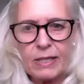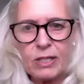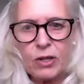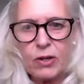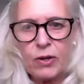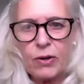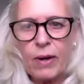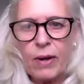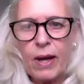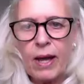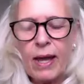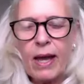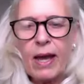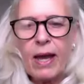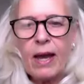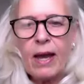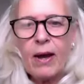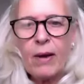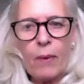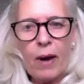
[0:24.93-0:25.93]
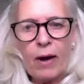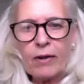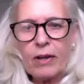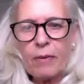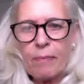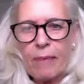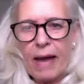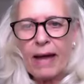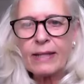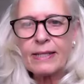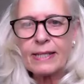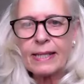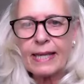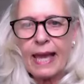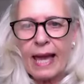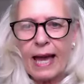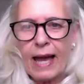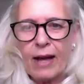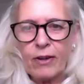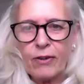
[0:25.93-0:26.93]
So welcome back to
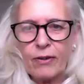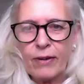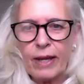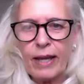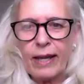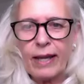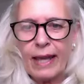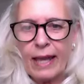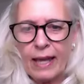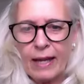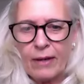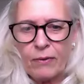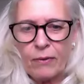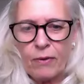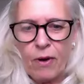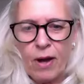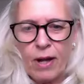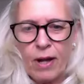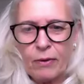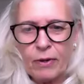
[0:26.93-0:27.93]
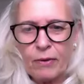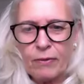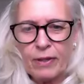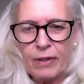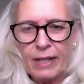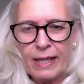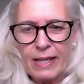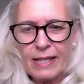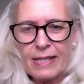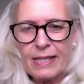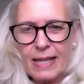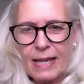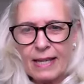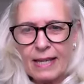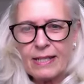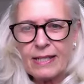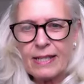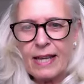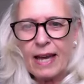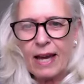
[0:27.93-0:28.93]
Calgary again, Ron. We're really
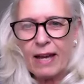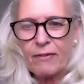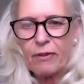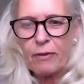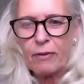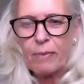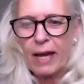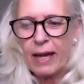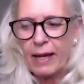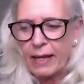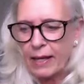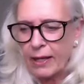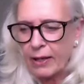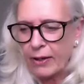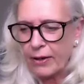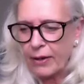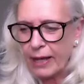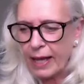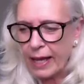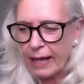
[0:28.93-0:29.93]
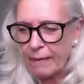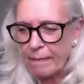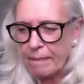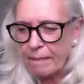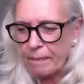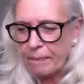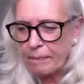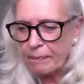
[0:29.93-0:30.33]
excited to have you back here again.